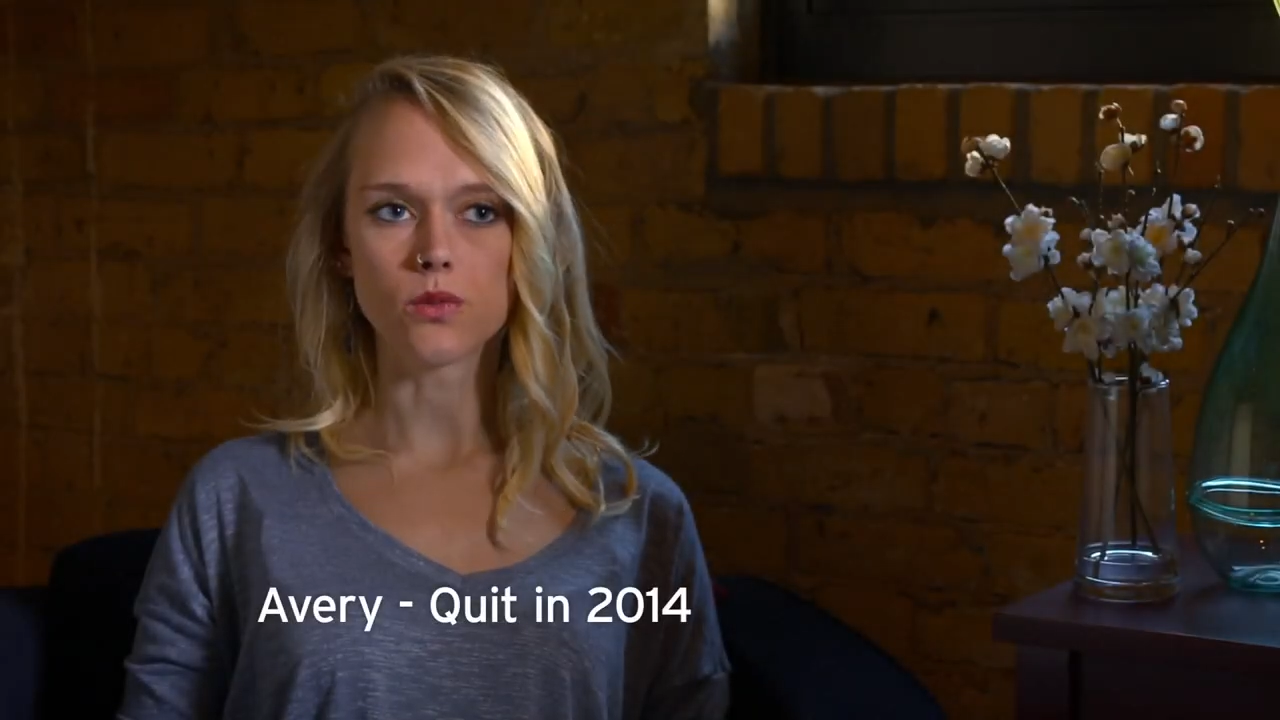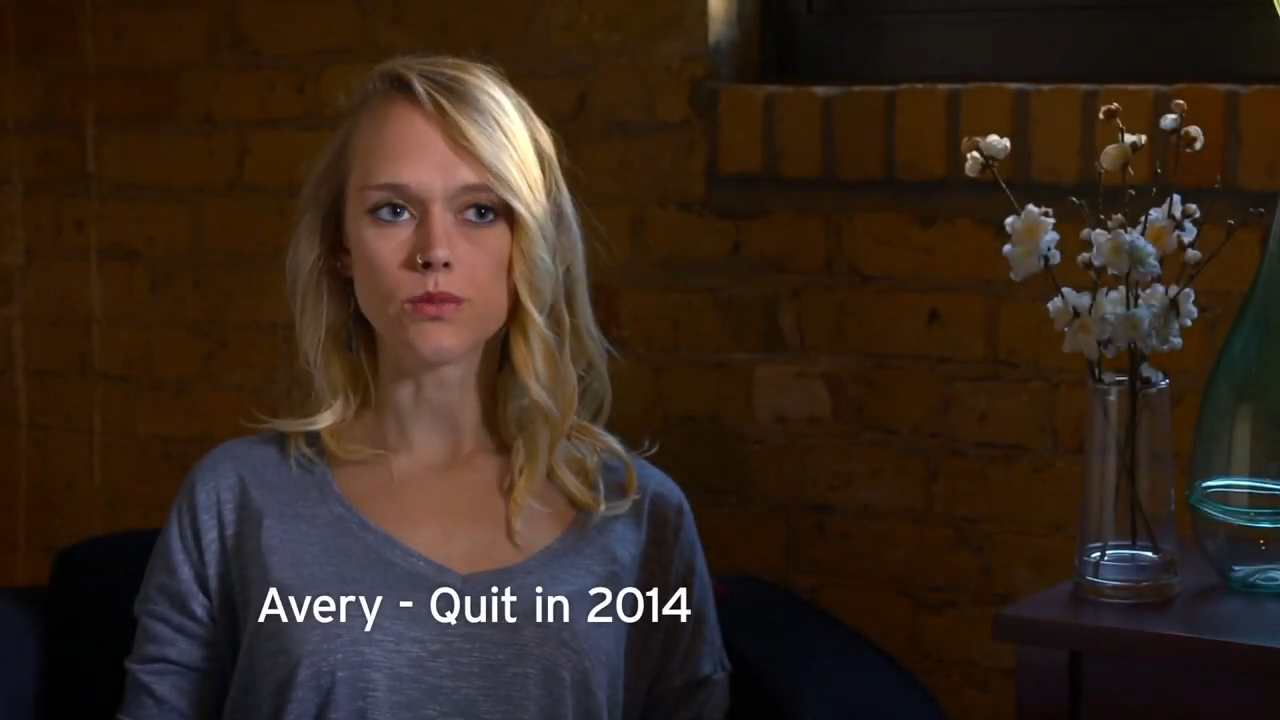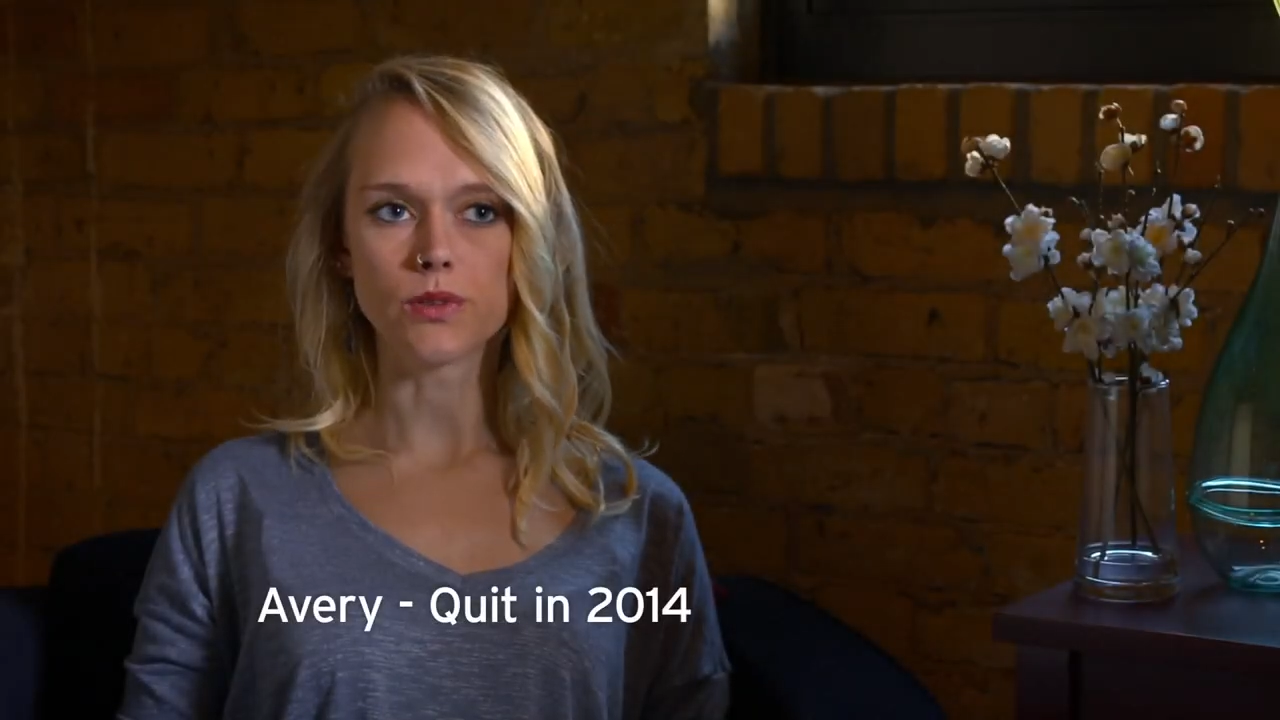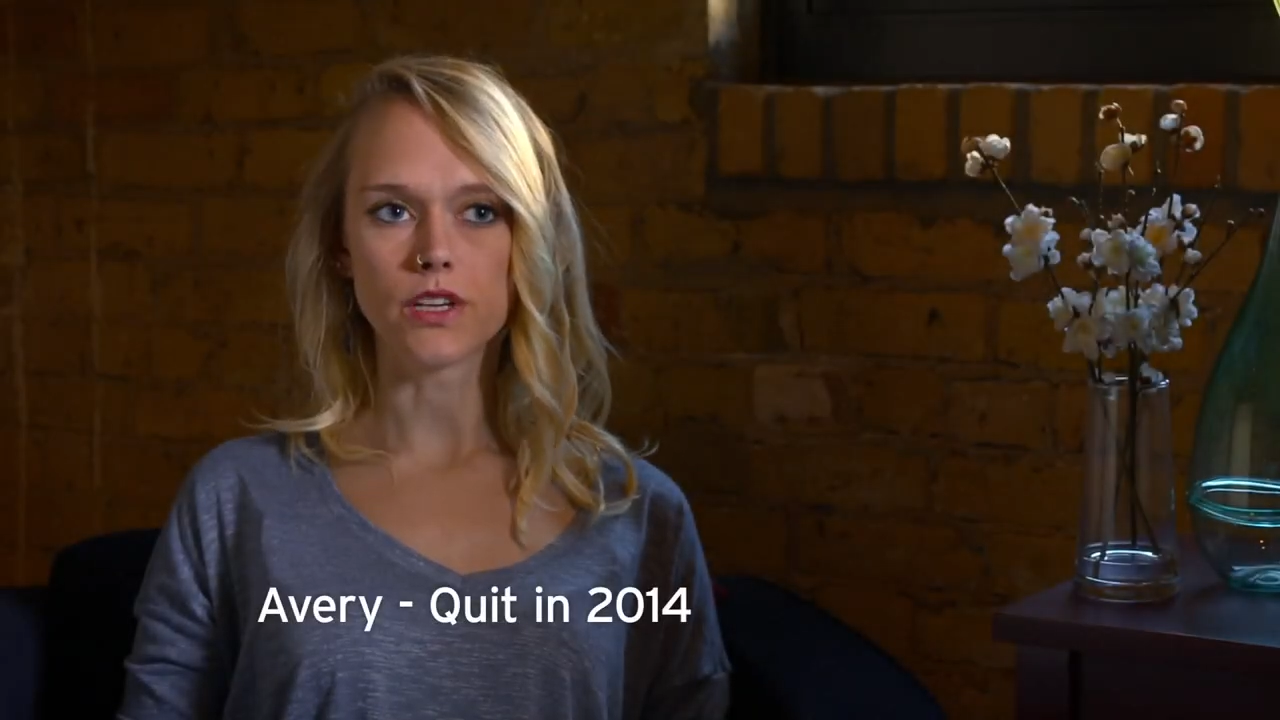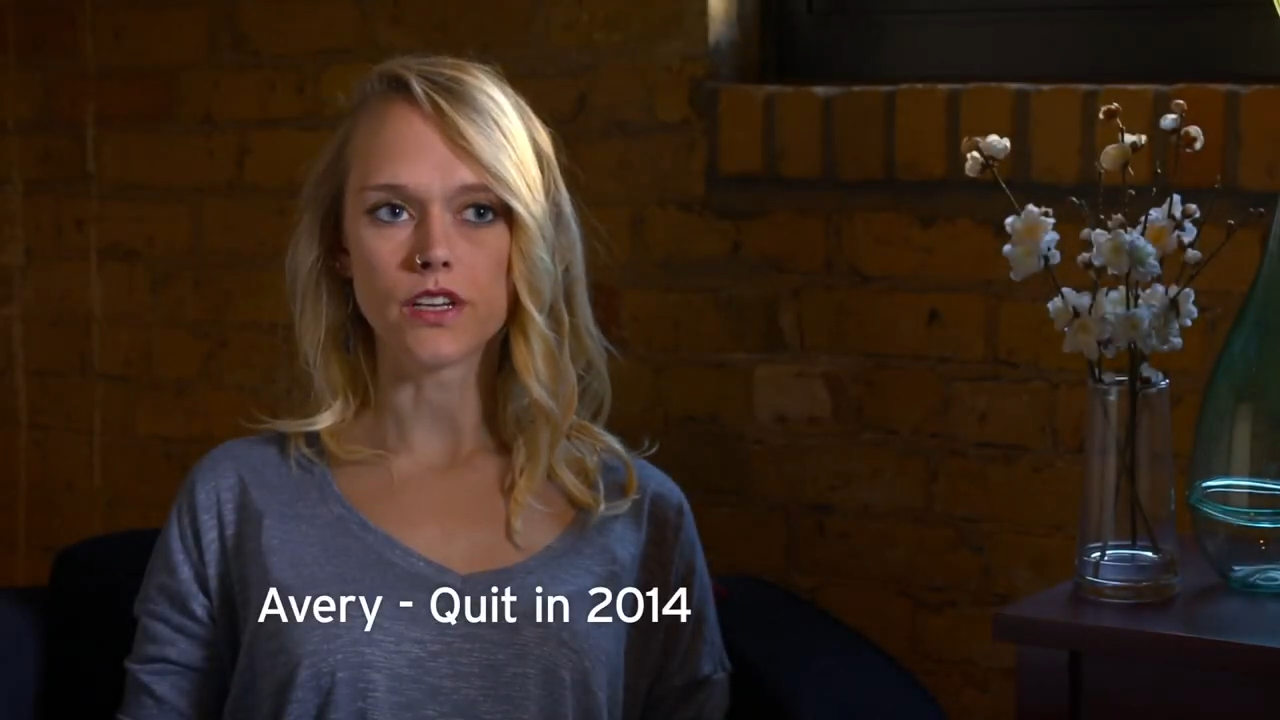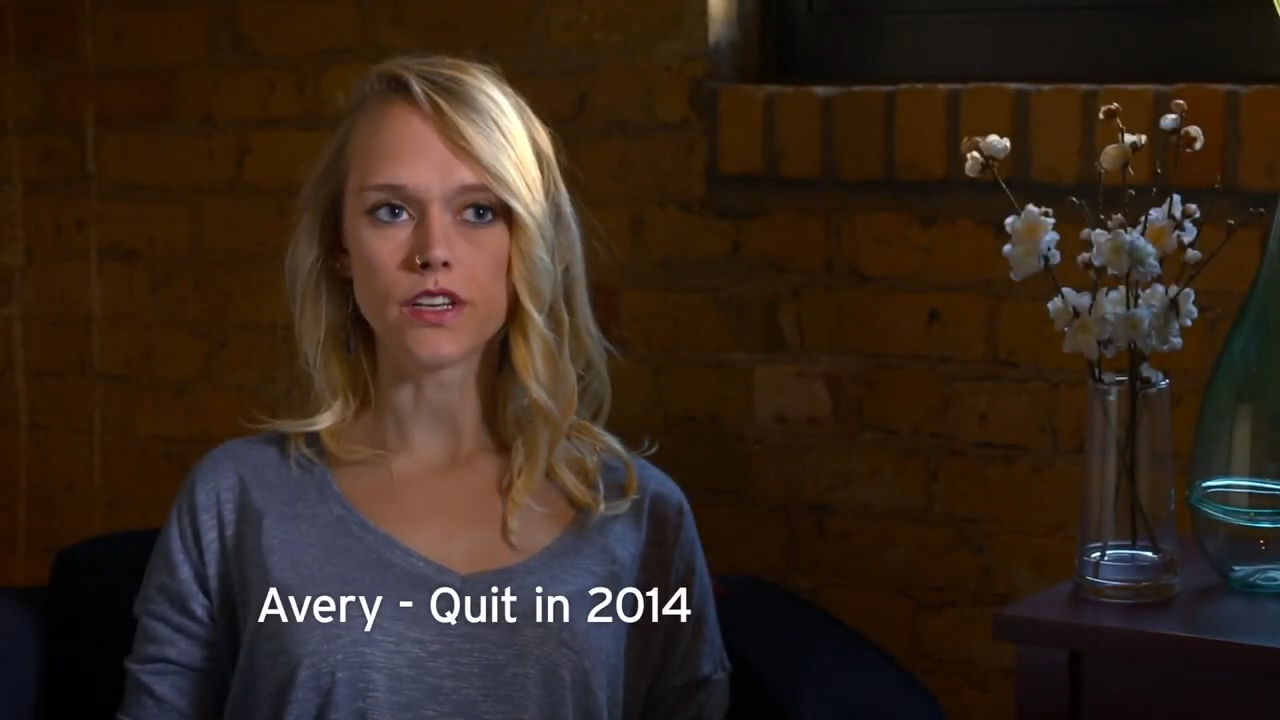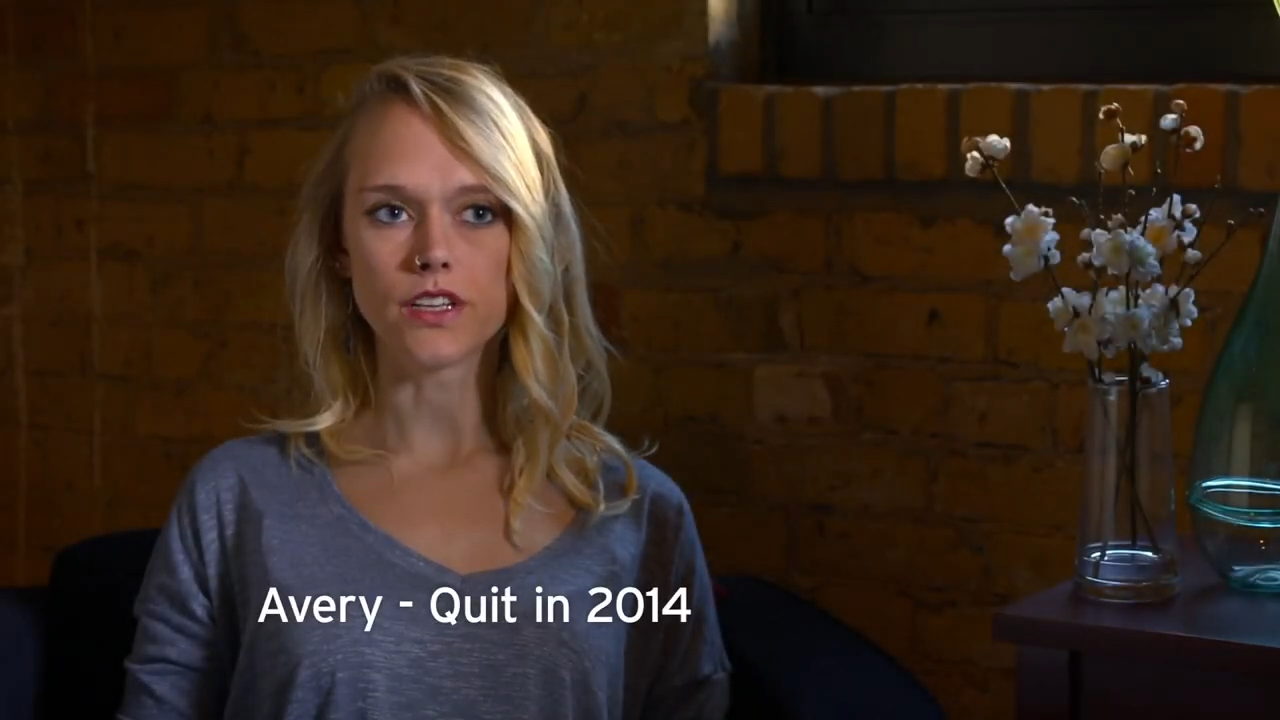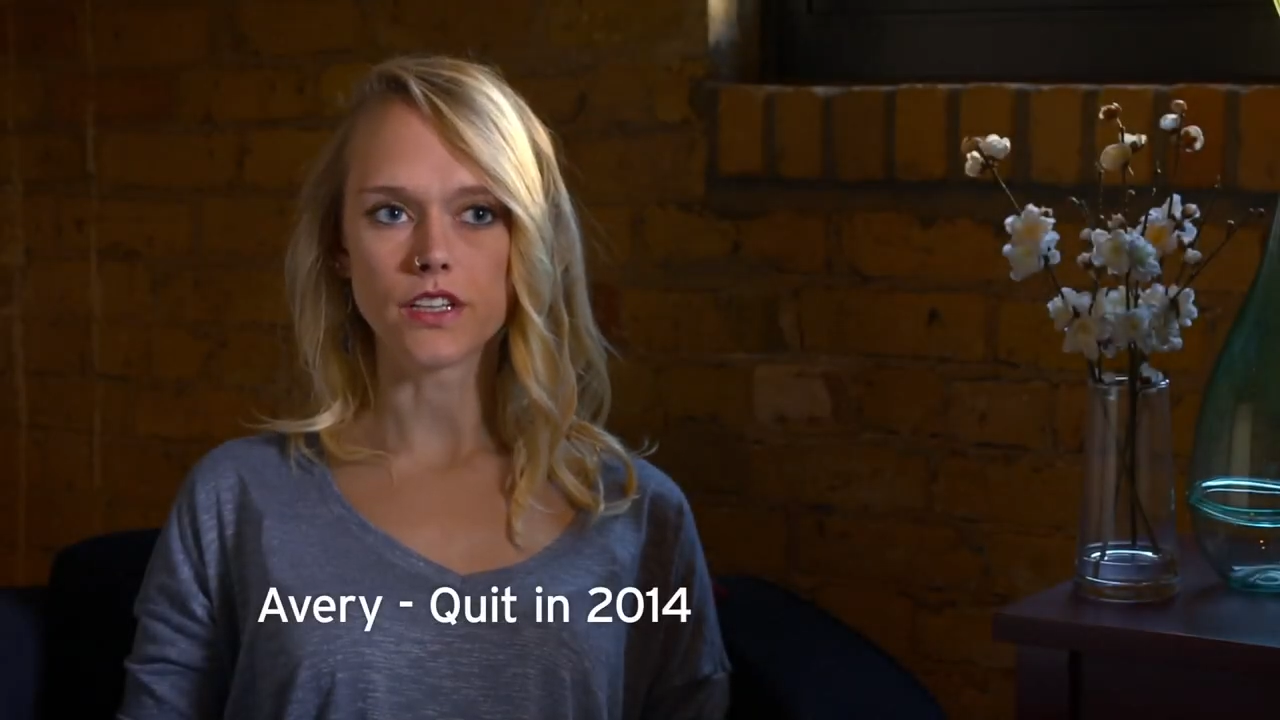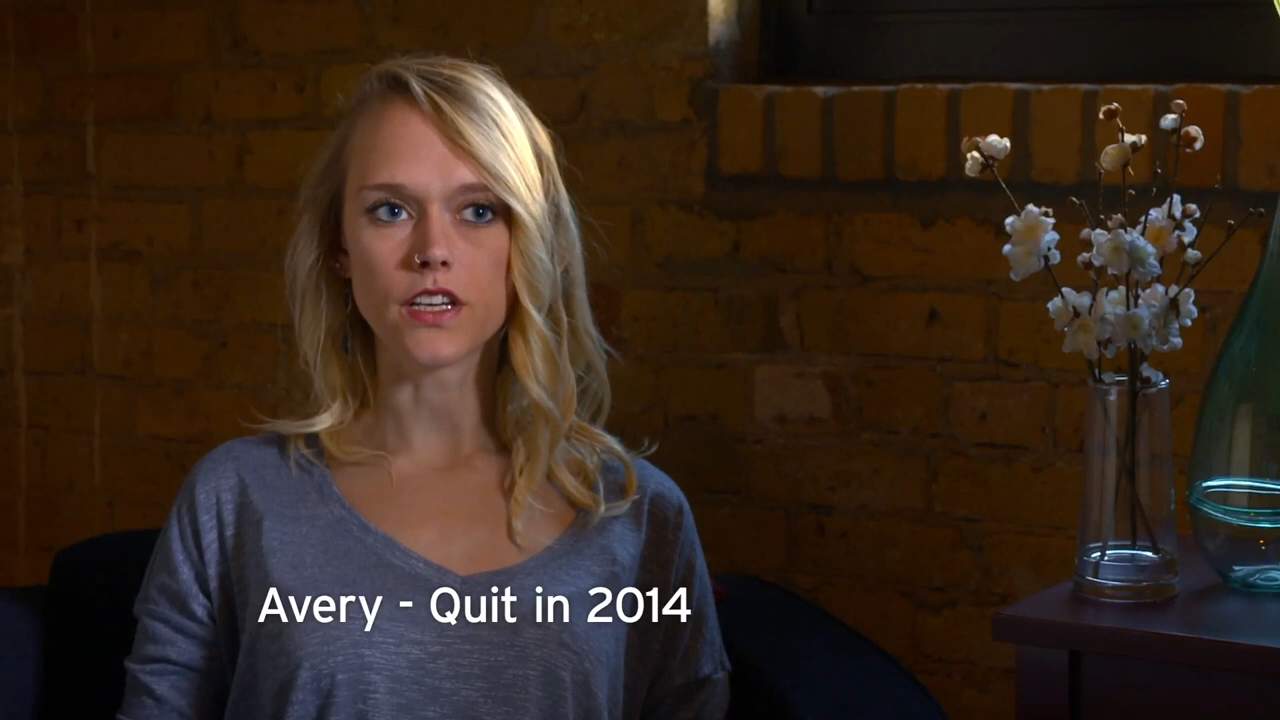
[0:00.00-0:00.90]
QuitPlan and